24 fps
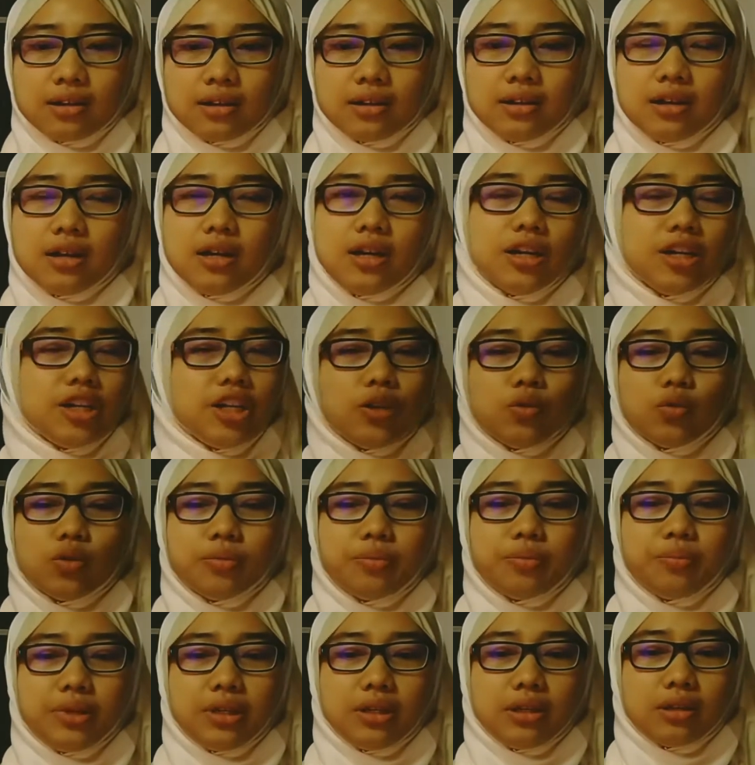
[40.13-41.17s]
it would be
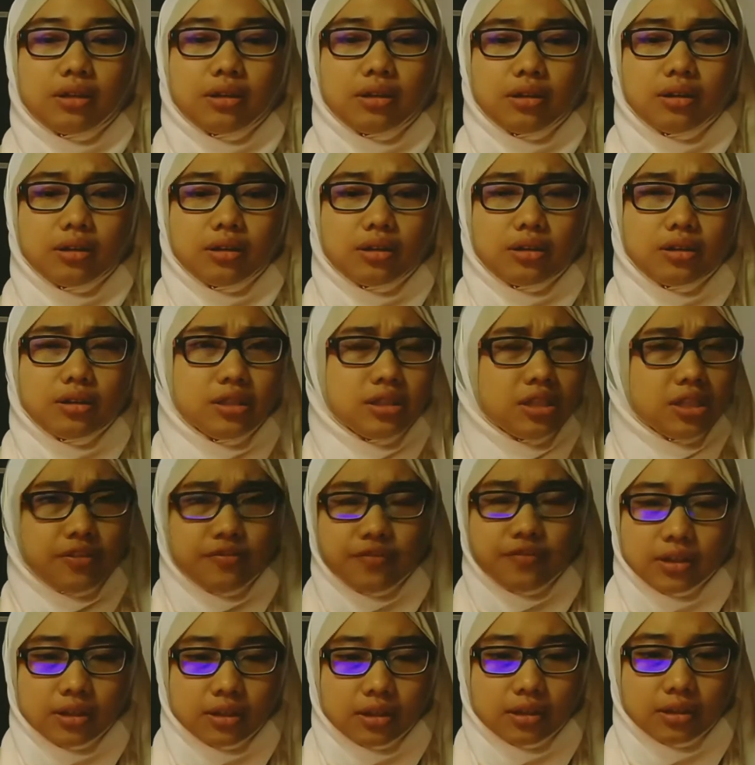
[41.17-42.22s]
a difficult
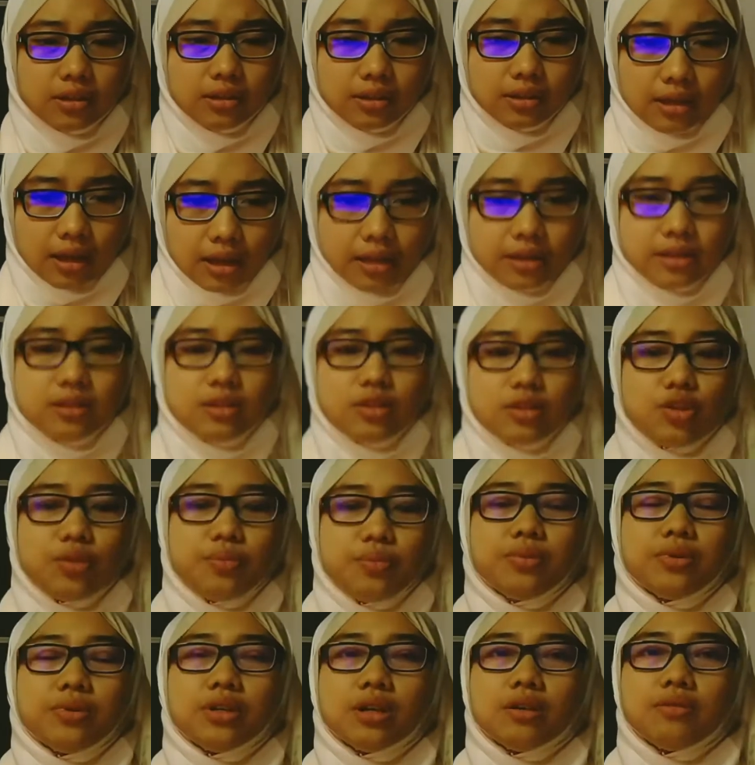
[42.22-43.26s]
task to
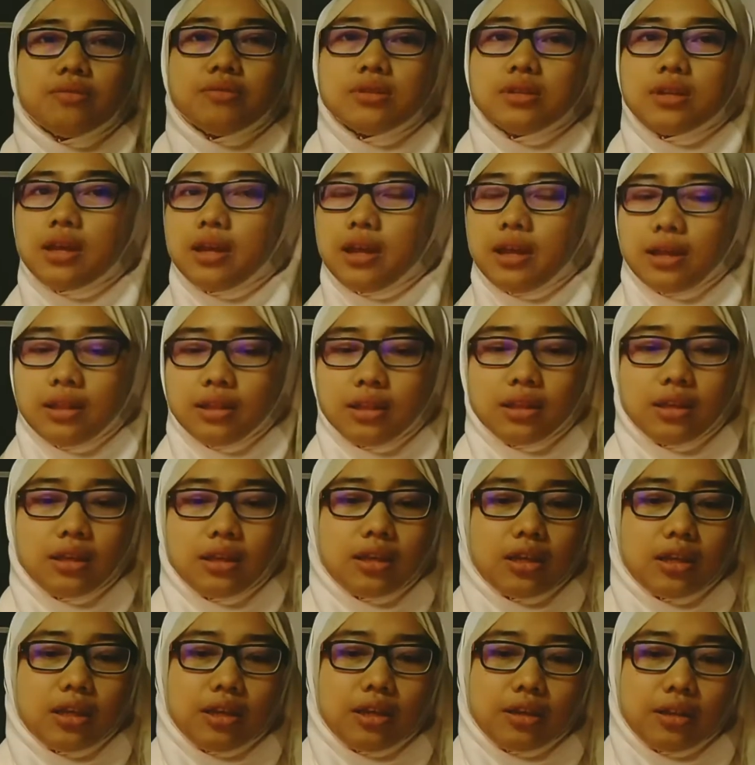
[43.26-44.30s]
pronounce any
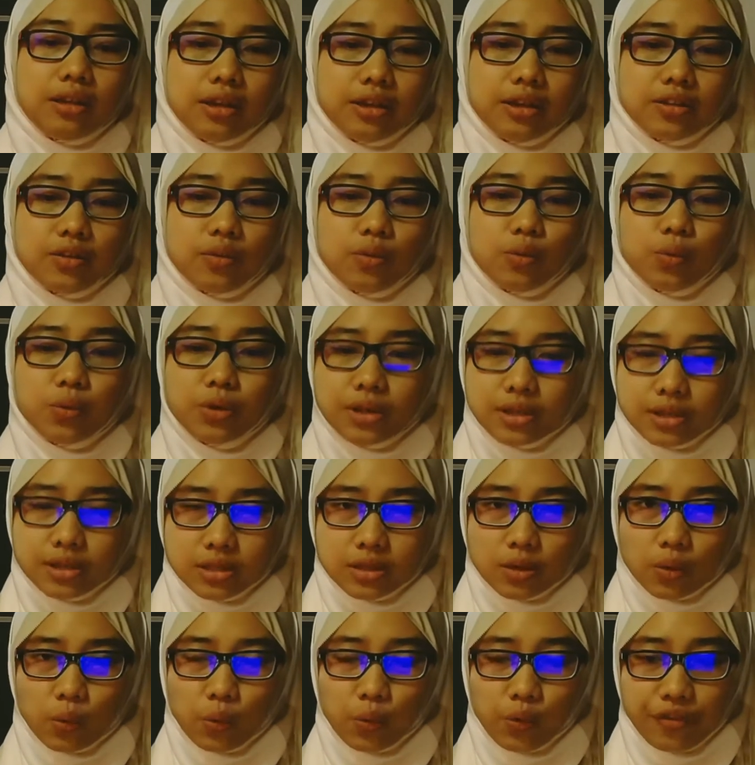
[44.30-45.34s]
English words
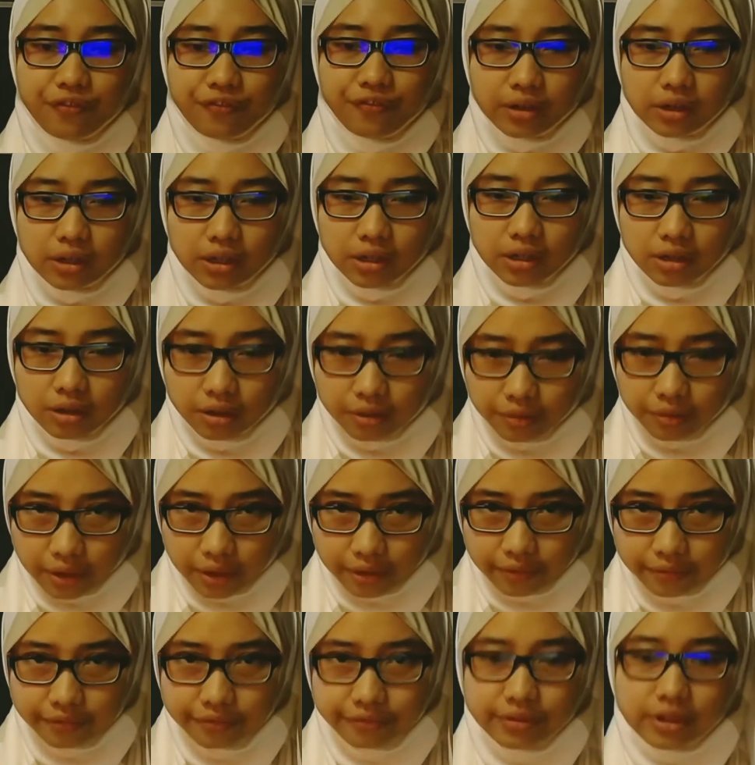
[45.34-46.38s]
with a correct
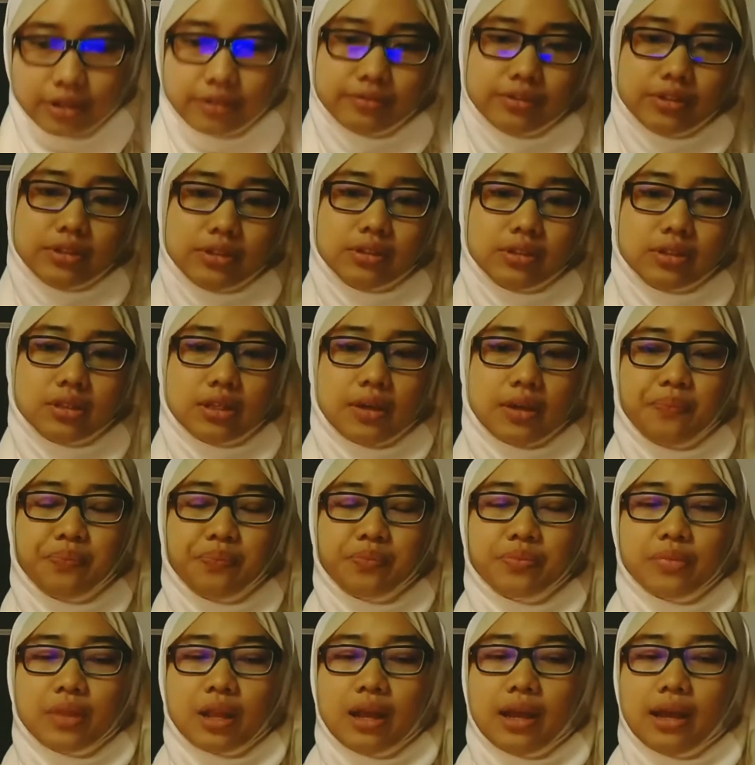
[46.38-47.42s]
vowels.
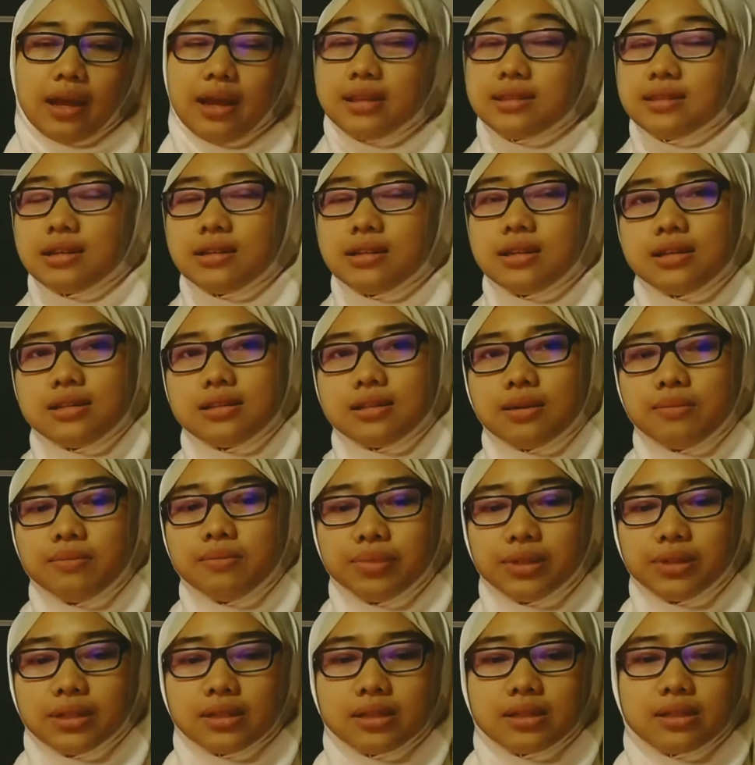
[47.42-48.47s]
As an example,
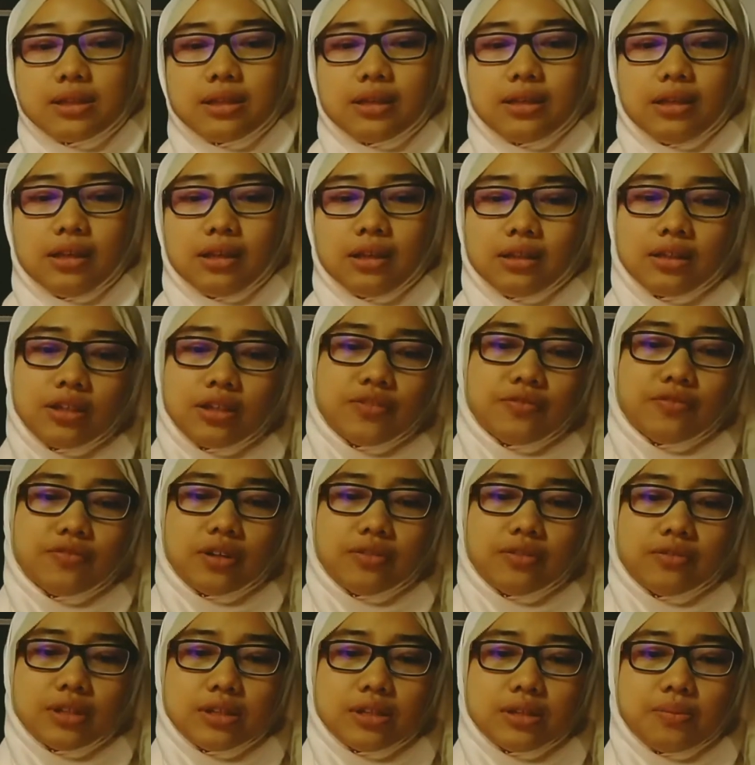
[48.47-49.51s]
English vowels
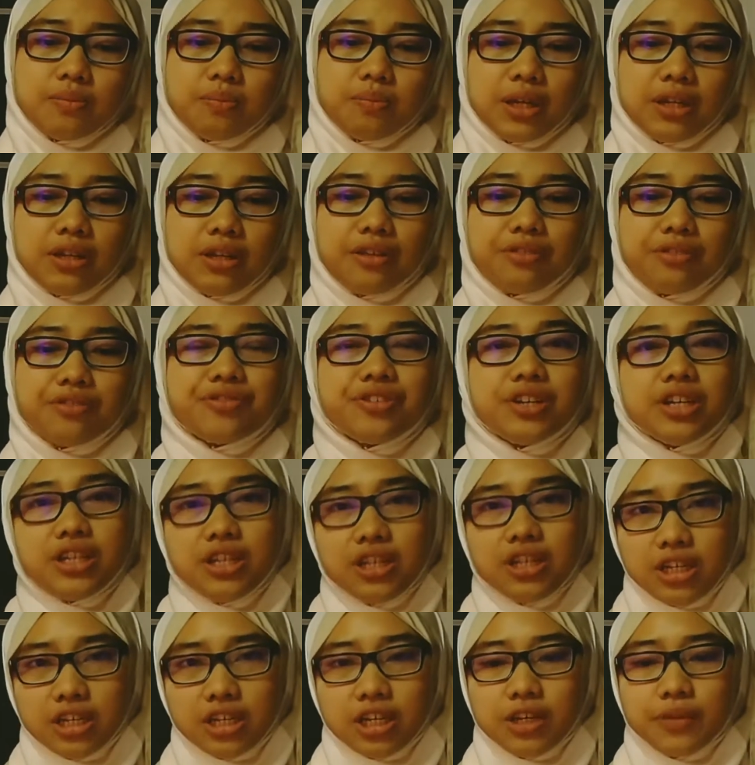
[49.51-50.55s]
make it tricky
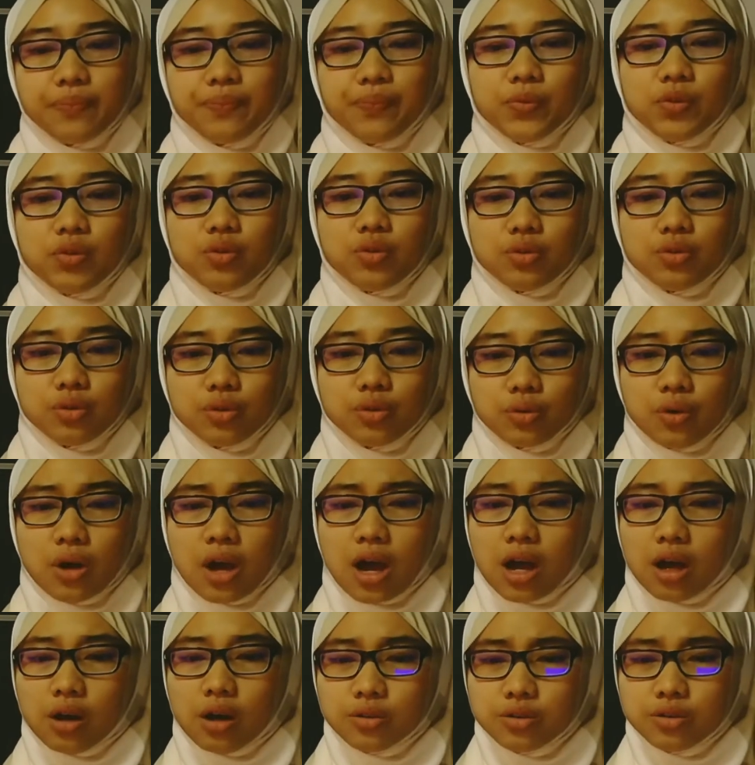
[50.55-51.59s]
to know how
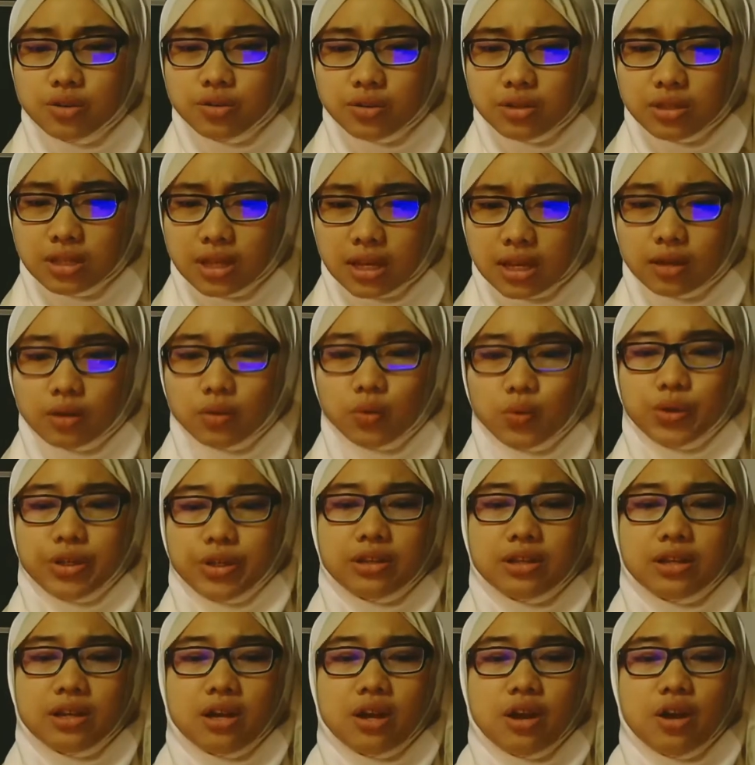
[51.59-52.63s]
to say a word.
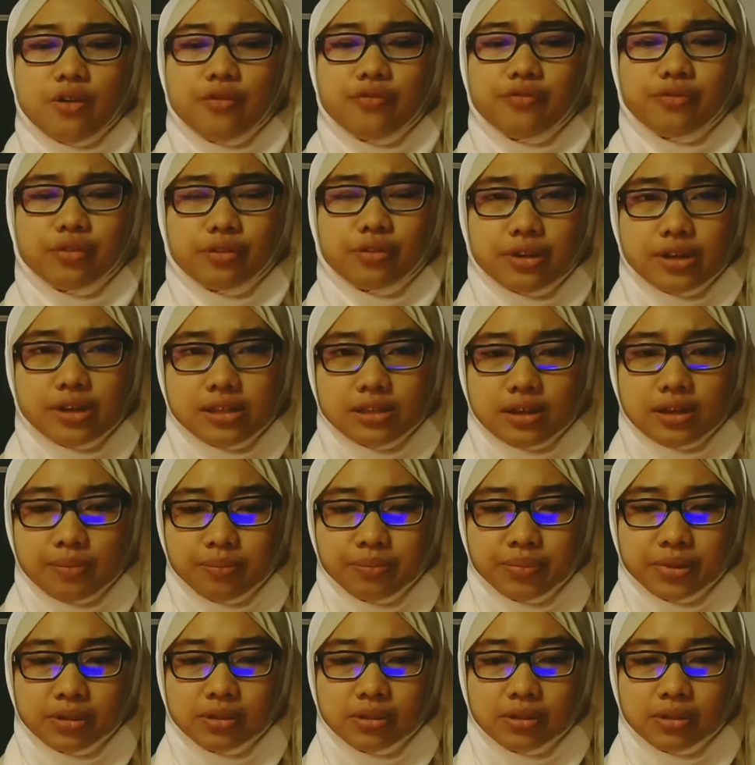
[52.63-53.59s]
For example,